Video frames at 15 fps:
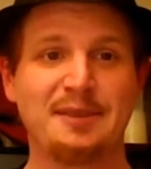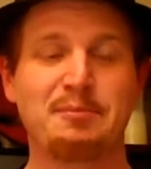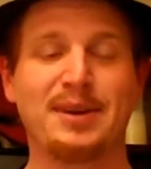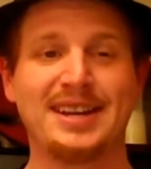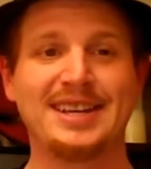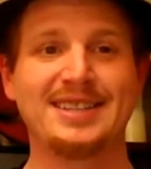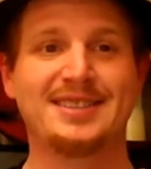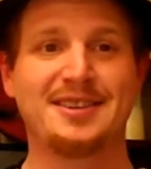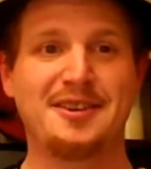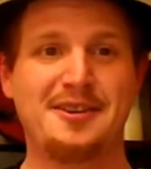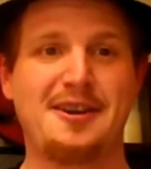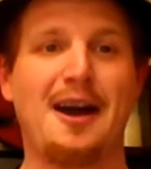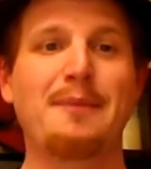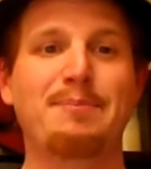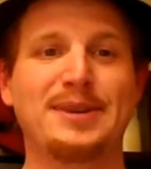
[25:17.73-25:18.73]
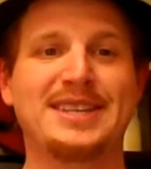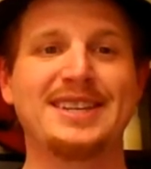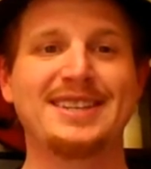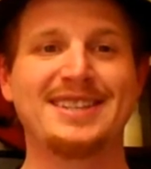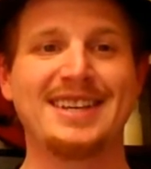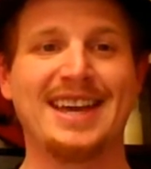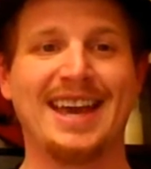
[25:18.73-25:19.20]
but he's
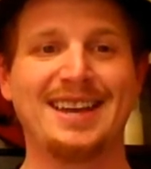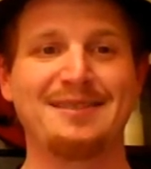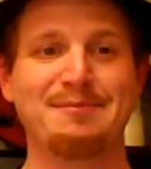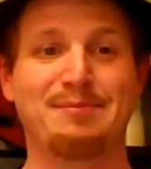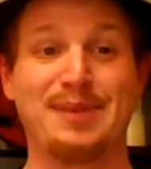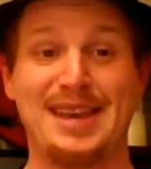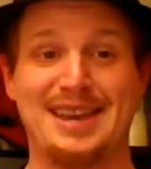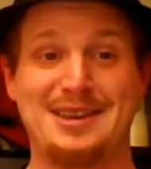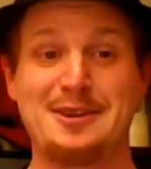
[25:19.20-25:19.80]
competent at being